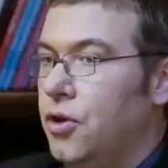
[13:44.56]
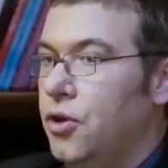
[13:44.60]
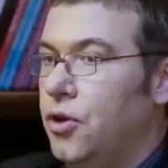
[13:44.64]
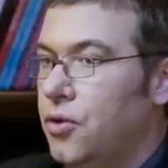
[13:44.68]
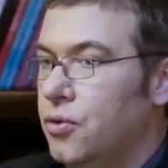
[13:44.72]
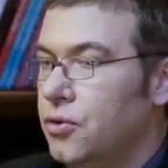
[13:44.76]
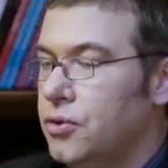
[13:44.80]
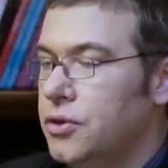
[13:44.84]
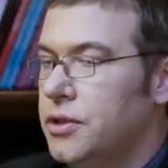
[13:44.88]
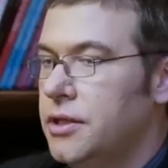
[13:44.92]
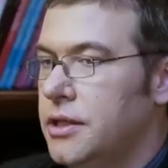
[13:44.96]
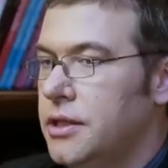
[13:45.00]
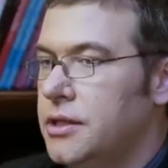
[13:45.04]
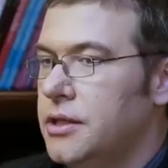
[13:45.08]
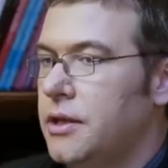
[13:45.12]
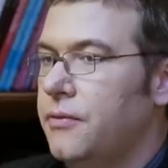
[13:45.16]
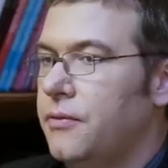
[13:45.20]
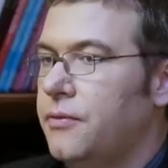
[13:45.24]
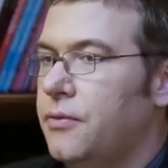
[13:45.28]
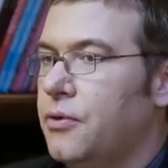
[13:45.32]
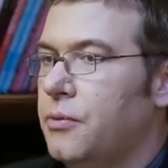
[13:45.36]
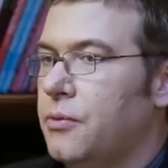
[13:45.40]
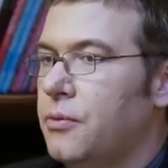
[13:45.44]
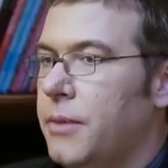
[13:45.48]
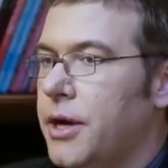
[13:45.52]
use this
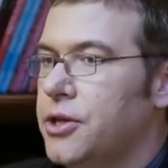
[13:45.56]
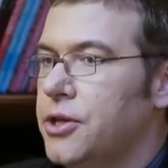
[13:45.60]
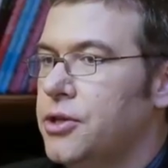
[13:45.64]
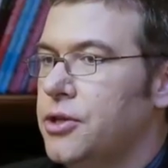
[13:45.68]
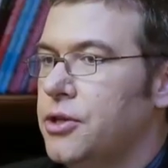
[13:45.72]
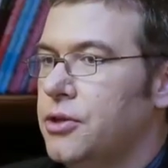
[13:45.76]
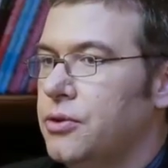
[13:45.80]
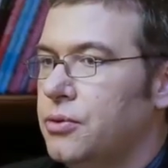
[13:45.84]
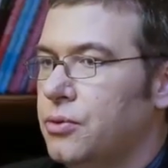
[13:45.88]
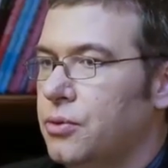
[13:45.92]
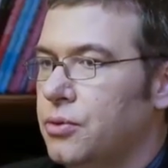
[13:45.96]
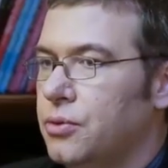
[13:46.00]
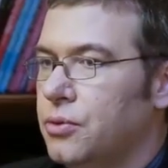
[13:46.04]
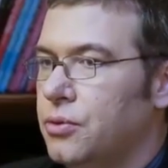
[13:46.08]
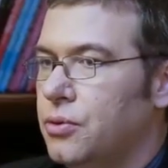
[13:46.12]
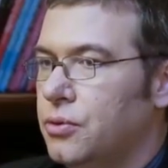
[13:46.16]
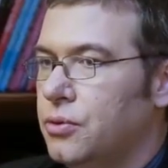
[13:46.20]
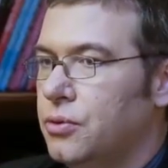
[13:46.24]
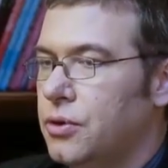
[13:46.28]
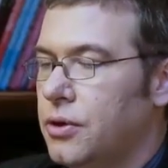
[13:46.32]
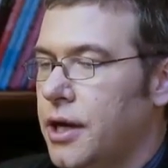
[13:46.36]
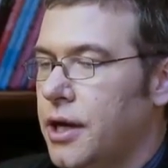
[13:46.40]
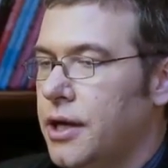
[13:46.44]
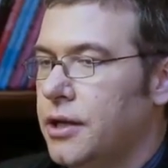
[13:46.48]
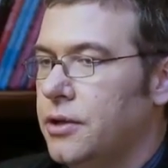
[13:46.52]
information
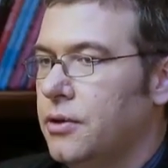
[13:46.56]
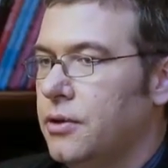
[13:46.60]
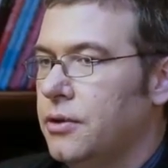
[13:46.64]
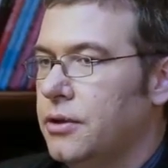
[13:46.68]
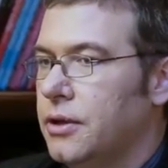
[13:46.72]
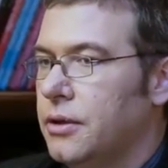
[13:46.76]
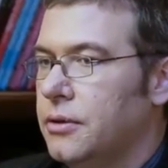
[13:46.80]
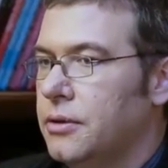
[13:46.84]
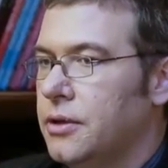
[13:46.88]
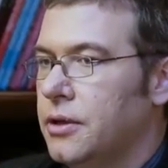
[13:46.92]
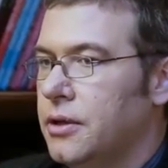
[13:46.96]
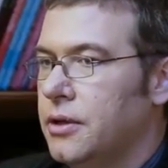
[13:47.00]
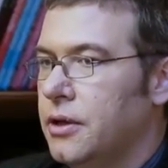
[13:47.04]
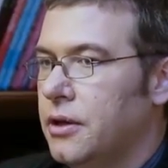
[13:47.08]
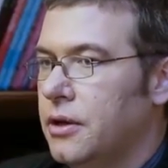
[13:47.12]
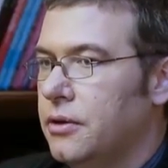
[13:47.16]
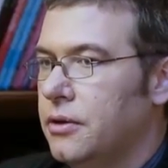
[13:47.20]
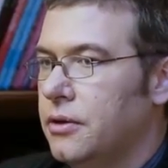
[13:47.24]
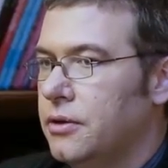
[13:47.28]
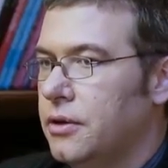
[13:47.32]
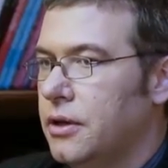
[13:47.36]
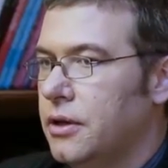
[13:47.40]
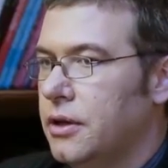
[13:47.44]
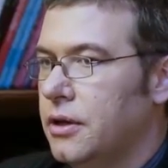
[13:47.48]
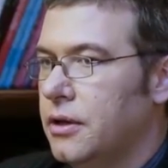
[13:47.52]
to trade on
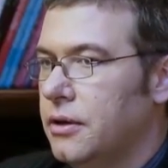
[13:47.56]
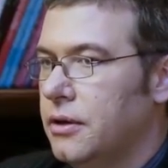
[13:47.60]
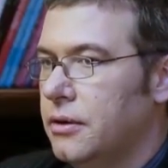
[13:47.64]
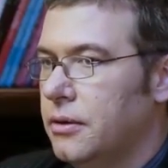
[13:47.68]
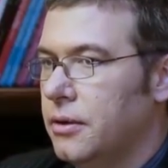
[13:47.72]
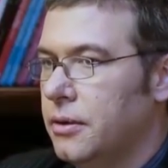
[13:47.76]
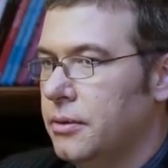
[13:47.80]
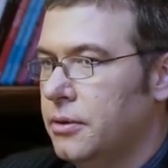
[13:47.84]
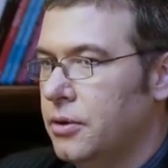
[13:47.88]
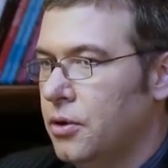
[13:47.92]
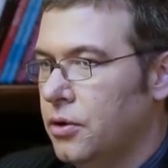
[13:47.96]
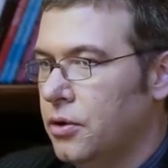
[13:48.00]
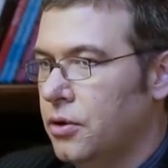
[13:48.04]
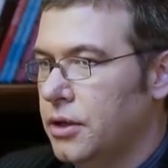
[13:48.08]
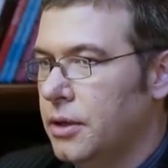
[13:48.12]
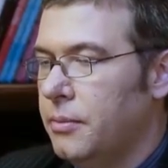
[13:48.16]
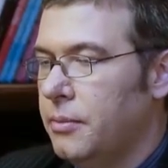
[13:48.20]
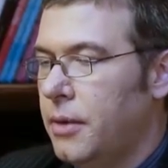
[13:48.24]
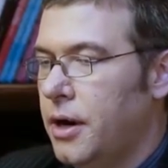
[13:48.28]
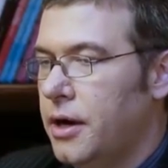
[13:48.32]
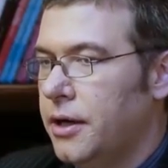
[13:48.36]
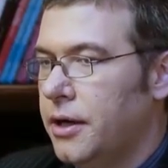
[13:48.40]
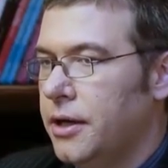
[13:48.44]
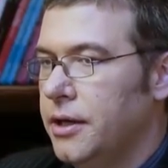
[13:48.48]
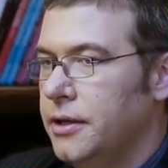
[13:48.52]
the
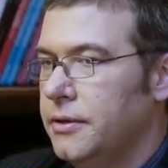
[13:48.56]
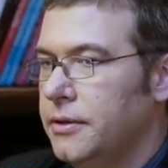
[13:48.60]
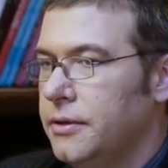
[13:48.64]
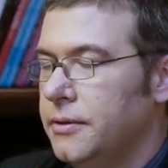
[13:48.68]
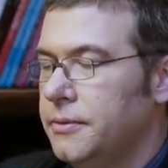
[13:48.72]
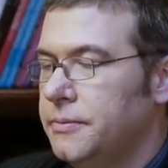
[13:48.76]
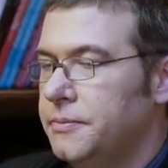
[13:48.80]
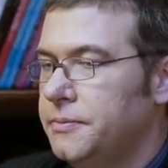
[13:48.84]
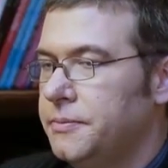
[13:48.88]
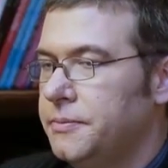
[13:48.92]
market.